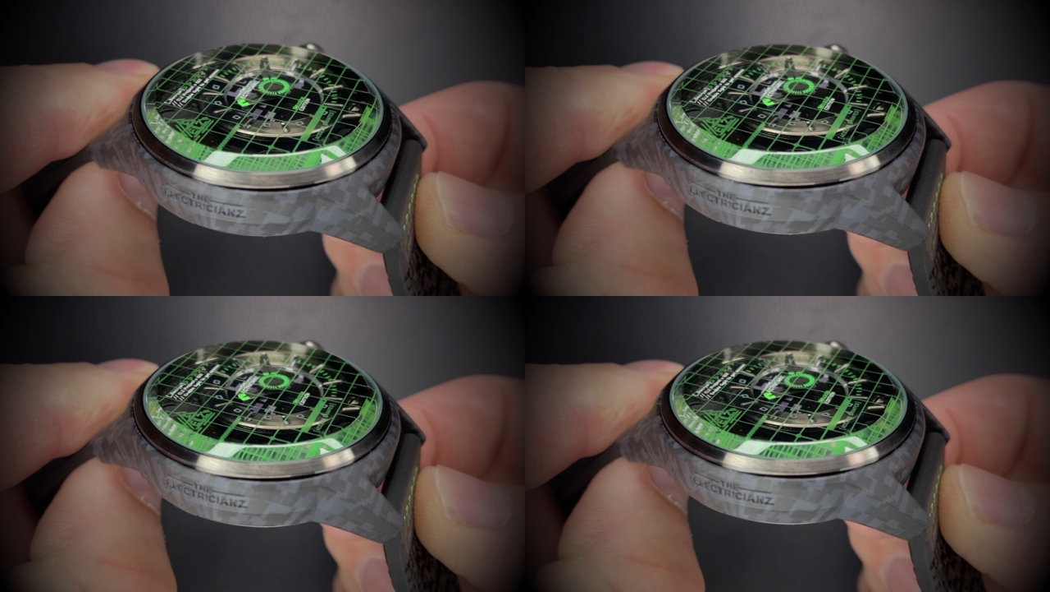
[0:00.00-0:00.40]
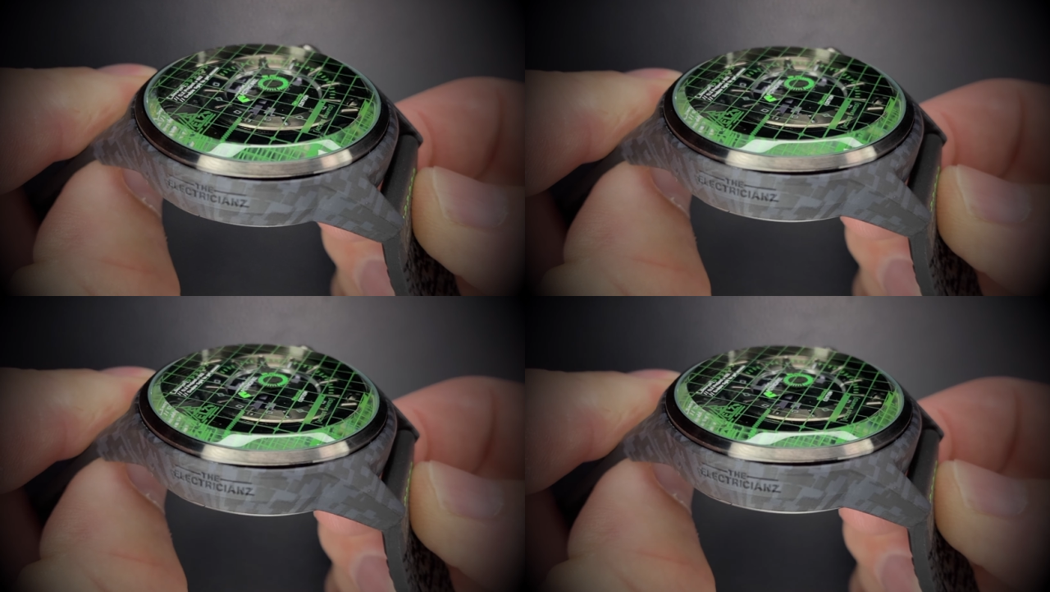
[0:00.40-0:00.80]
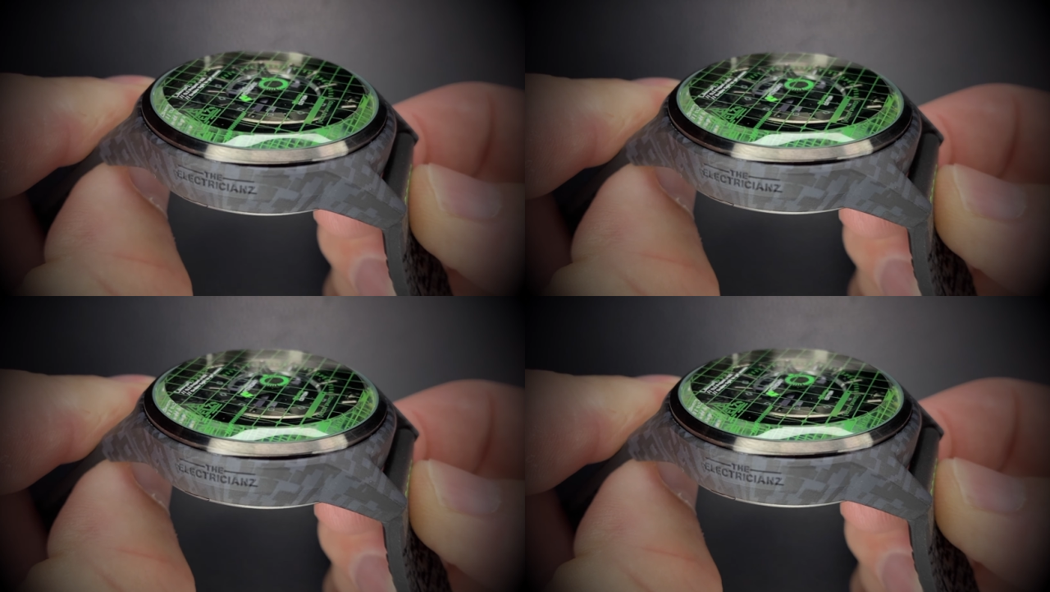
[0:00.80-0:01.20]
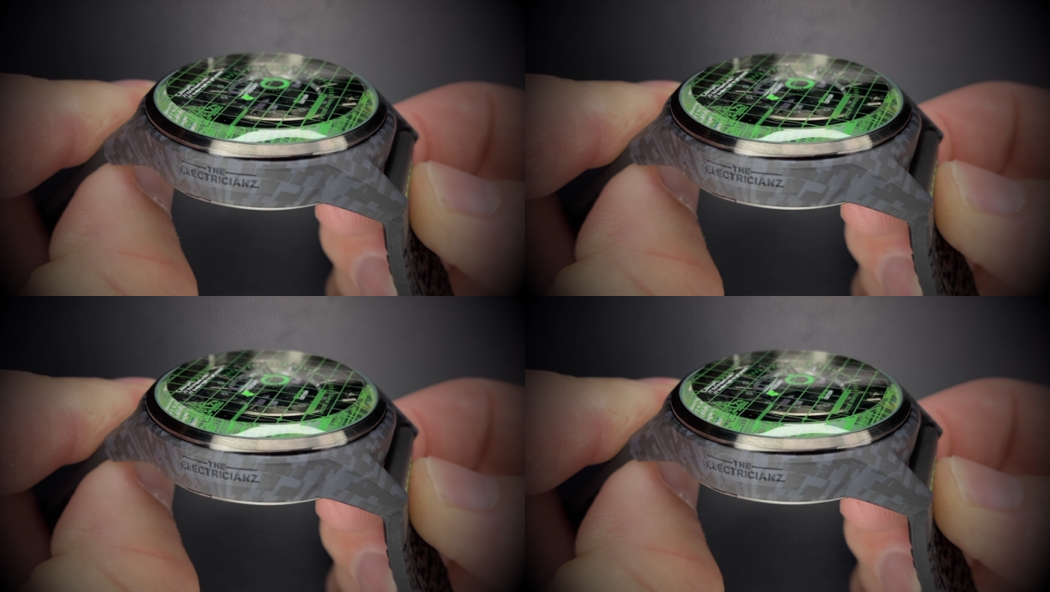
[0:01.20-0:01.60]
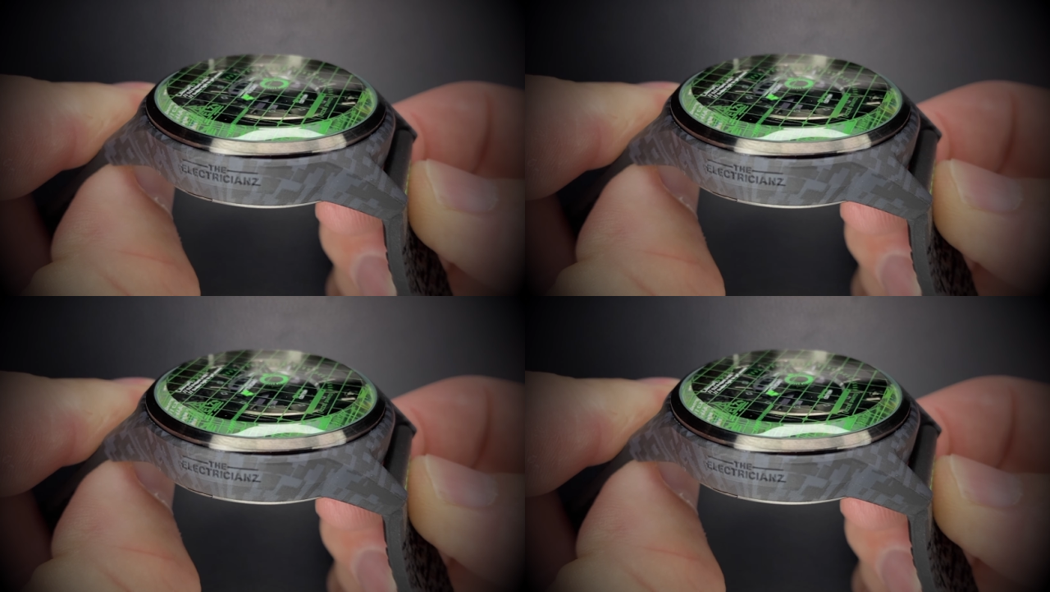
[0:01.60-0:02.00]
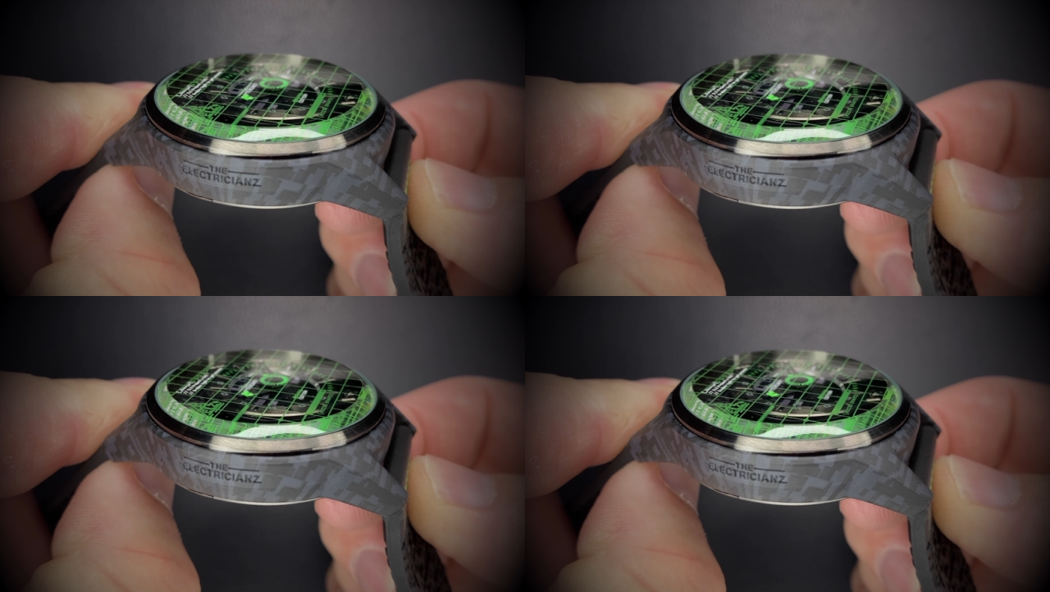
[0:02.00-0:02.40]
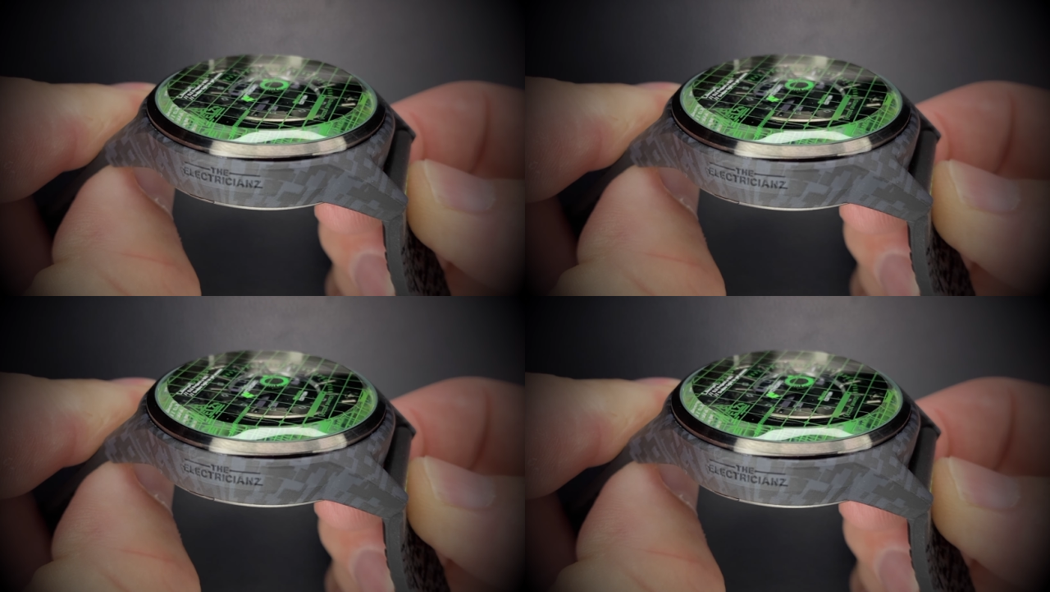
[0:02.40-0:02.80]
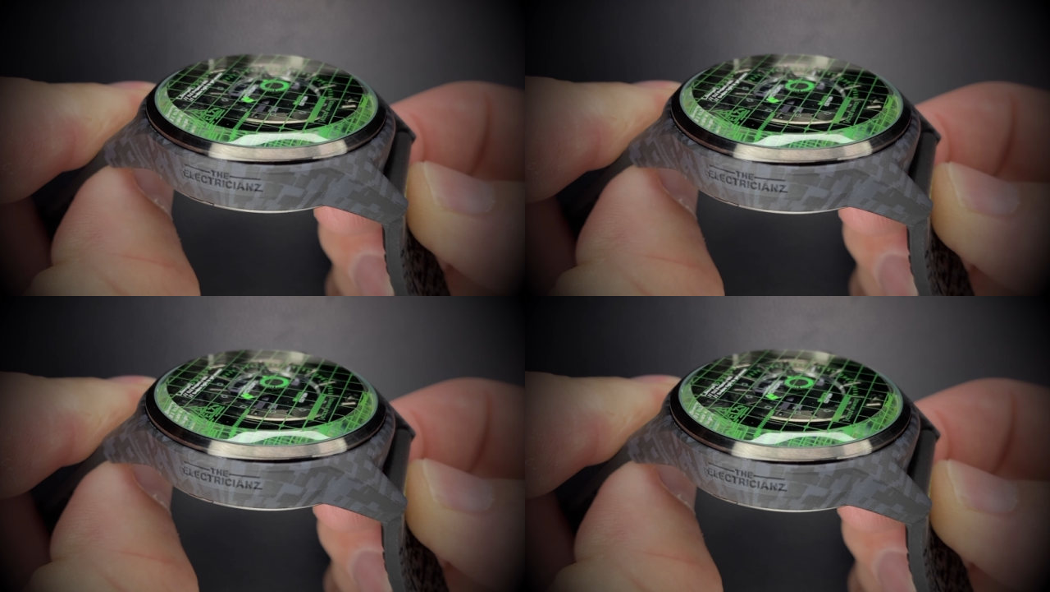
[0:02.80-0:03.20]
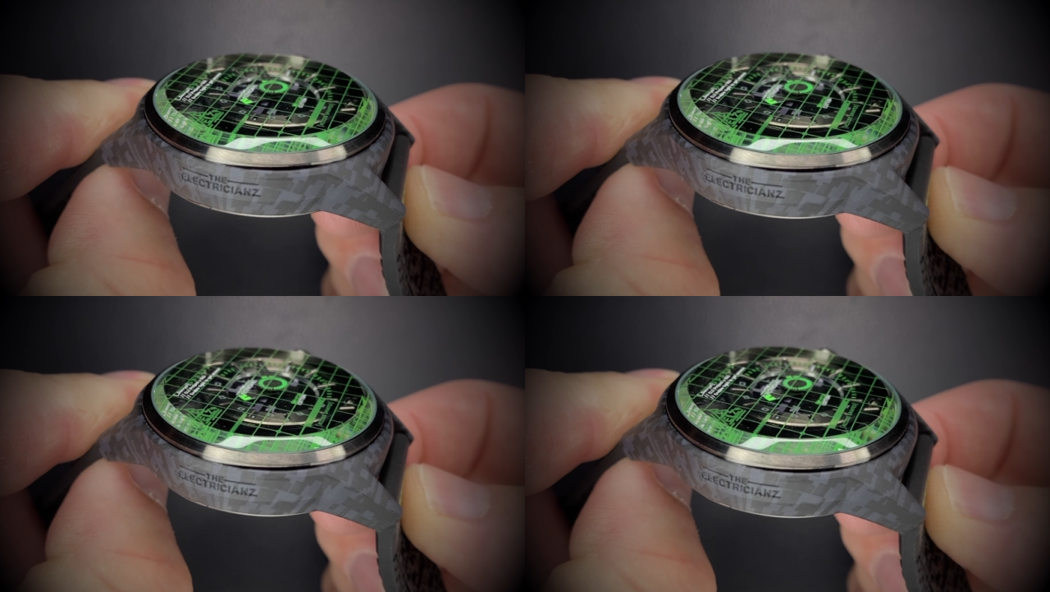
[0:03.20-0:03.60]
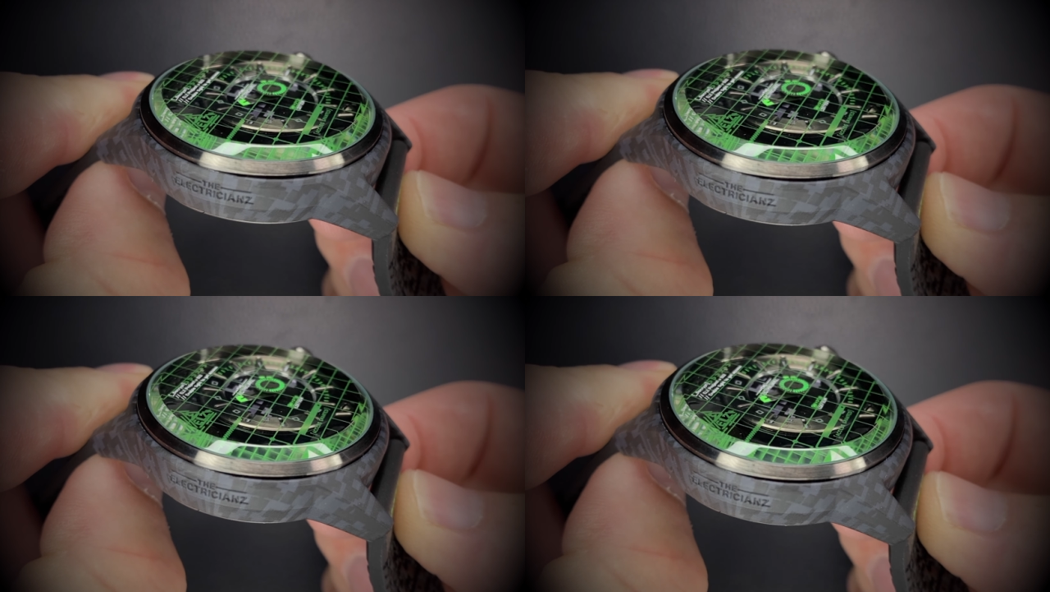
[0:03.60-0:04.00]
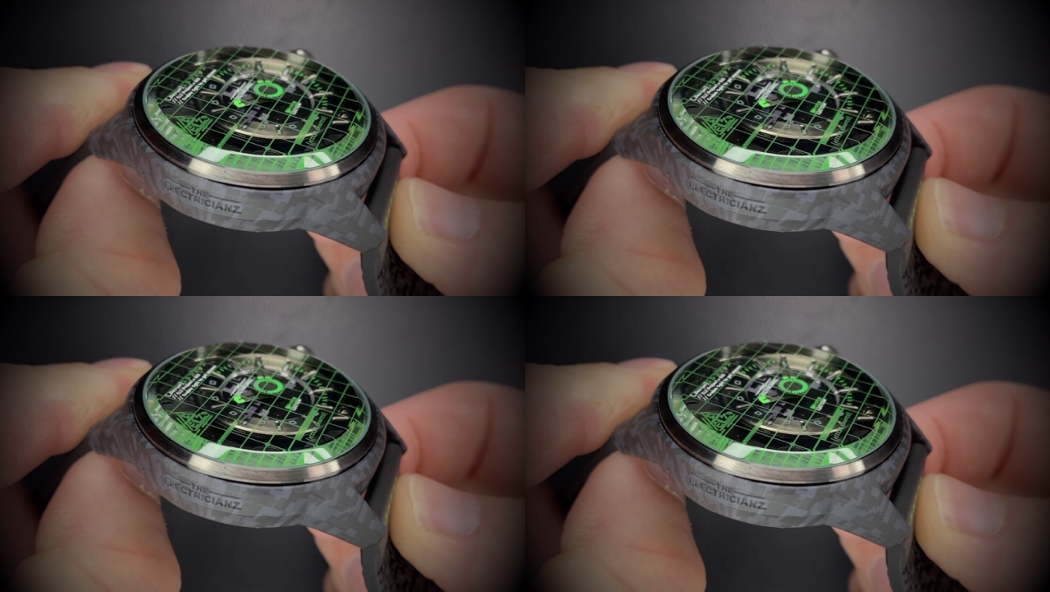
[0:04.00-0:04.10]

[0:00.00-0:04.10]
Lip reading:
Nobody's mouth can be seen.